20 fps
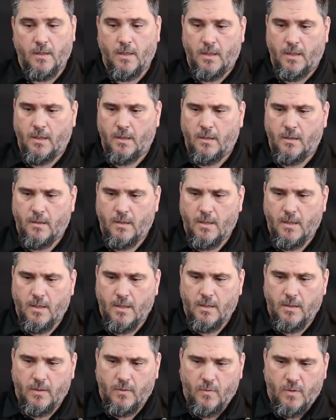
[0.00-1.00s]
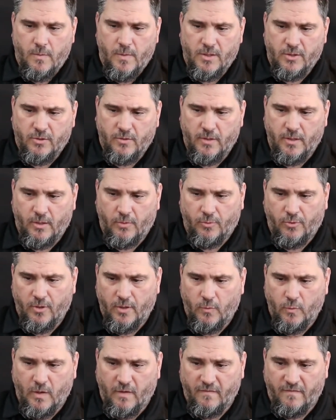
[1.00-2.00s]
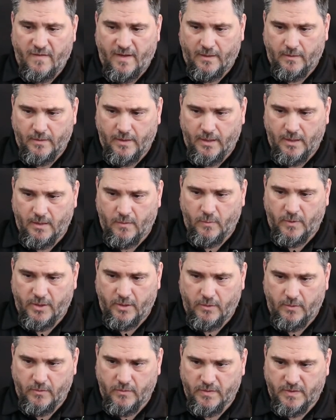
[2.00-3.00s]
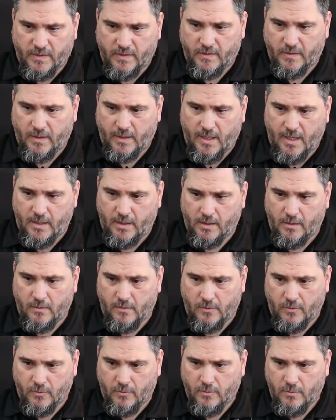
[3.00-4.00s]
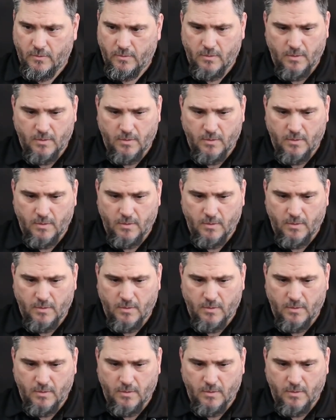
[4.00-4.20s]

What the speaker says: And you want to make sure that you're pretty well ventilated when you use this, like any glue.